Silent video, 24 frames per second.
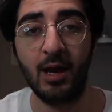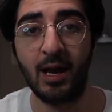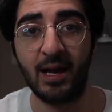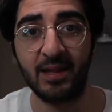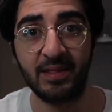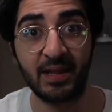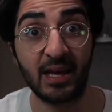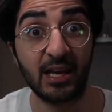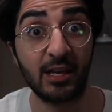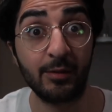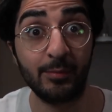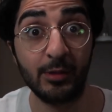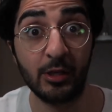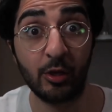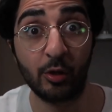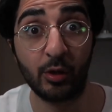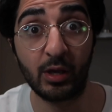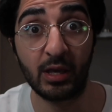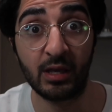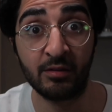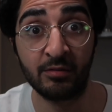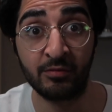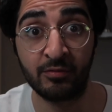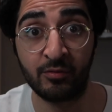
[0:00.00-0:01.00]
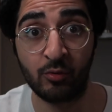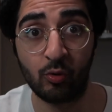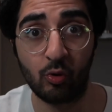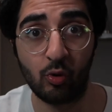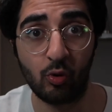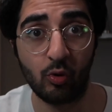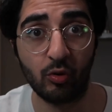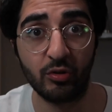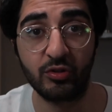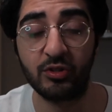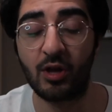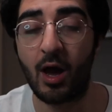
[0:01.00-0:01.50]
And that could be looking
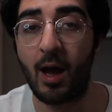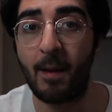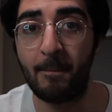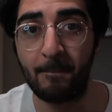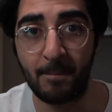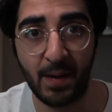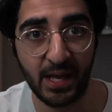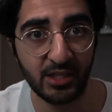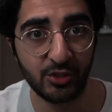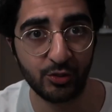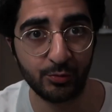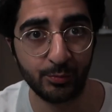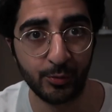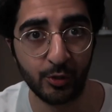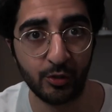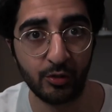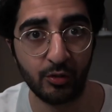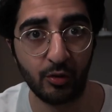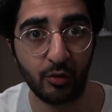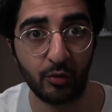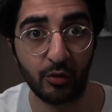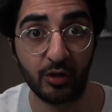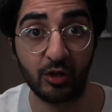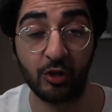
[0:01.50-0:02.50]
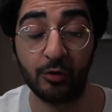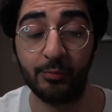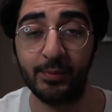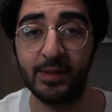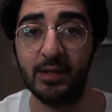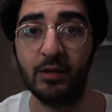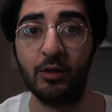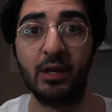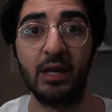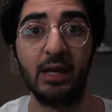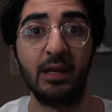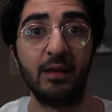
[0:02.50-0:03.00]
for time management, or it could be
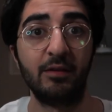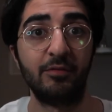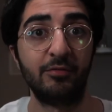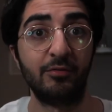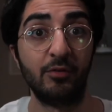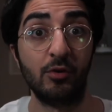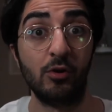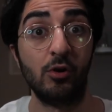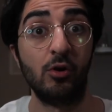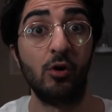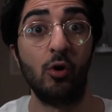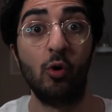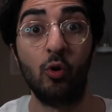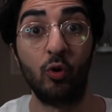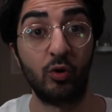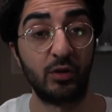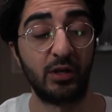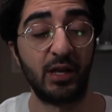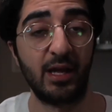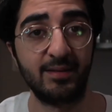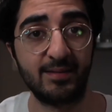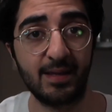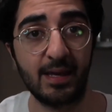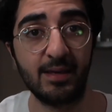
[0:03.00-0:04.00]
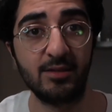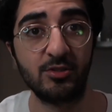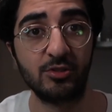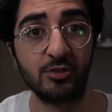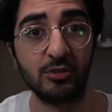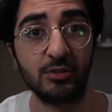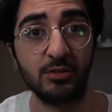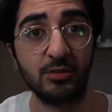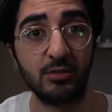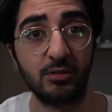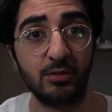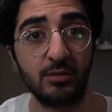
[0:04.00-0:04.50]
looking for
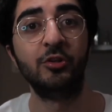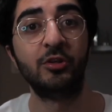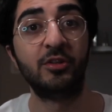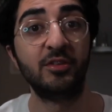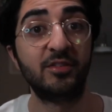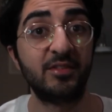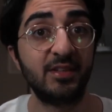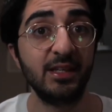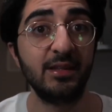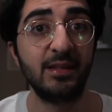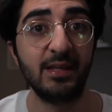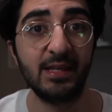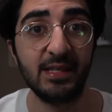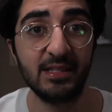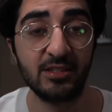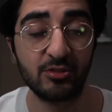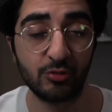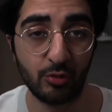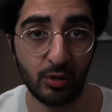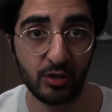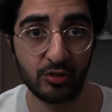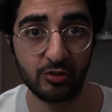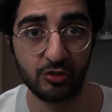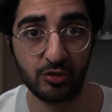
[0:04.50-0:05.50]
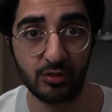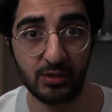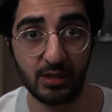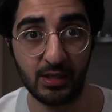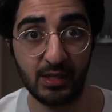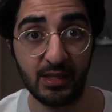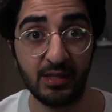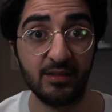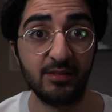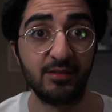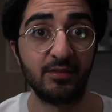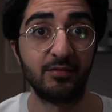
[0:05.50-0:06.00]
organisation. You can see that each question
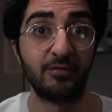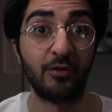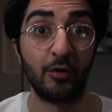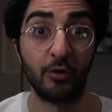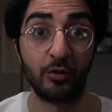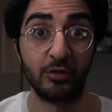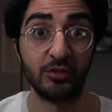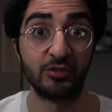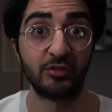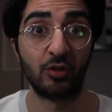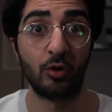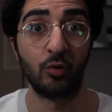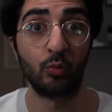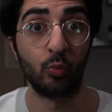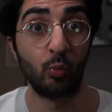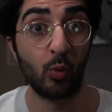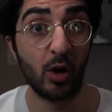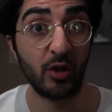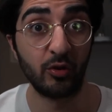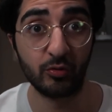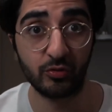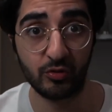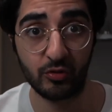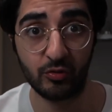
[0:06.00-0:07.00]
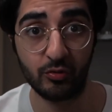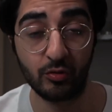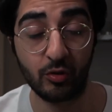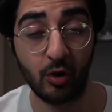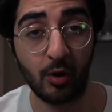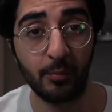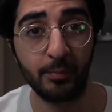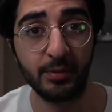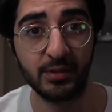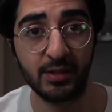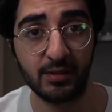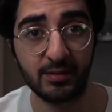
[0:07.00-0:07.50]
is focused on 1 or 2
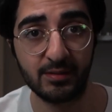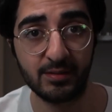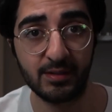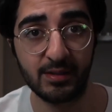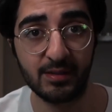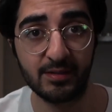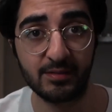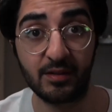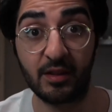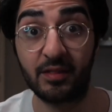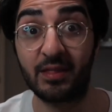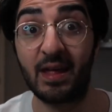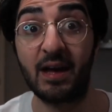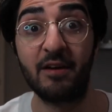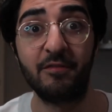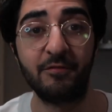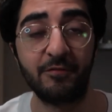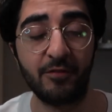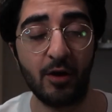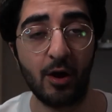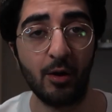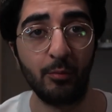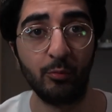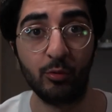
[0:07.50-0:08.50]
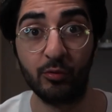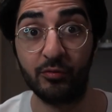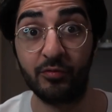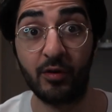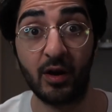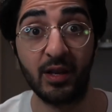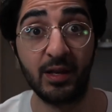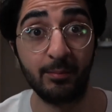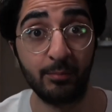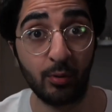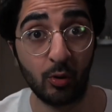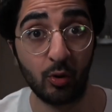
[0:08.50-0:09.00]
competencies that firm will
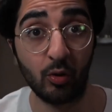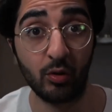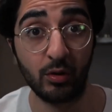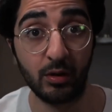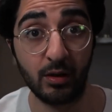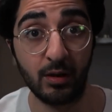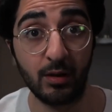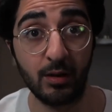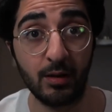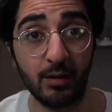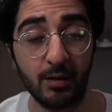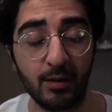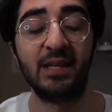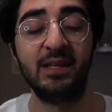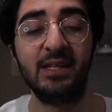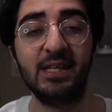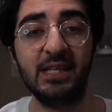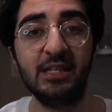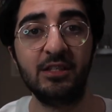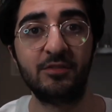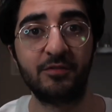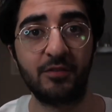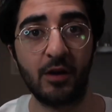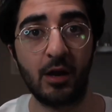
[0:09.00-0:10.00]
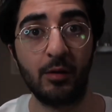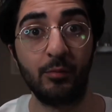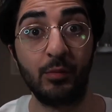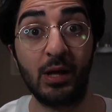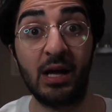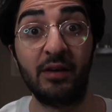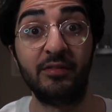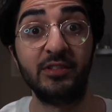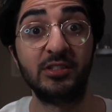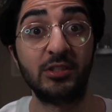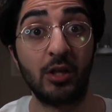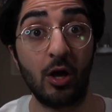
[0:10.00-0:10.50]
find important. And each firm will
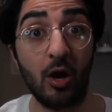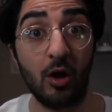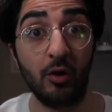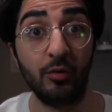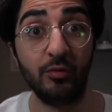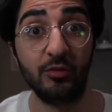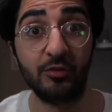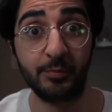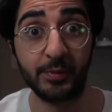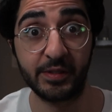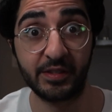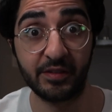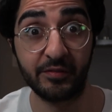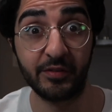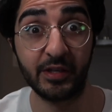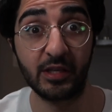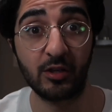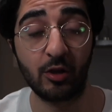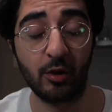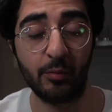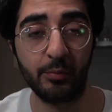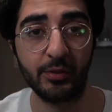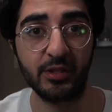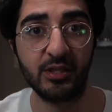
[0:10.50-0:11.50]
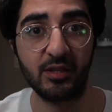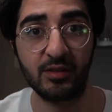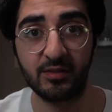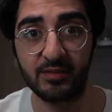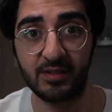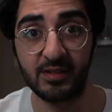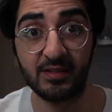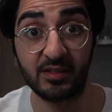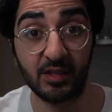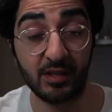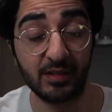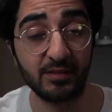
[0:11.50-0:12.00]
have its own specific
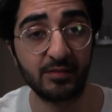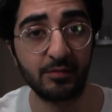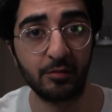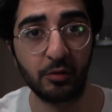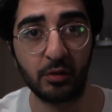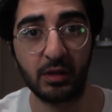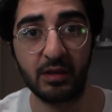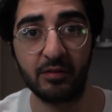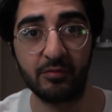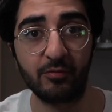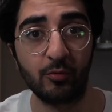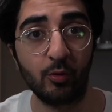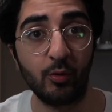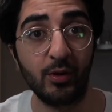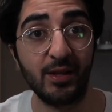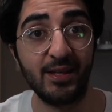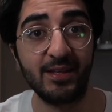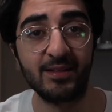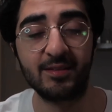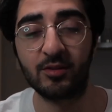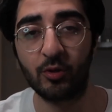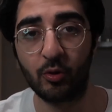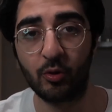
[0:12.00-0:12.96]
competencies that it's looking for in its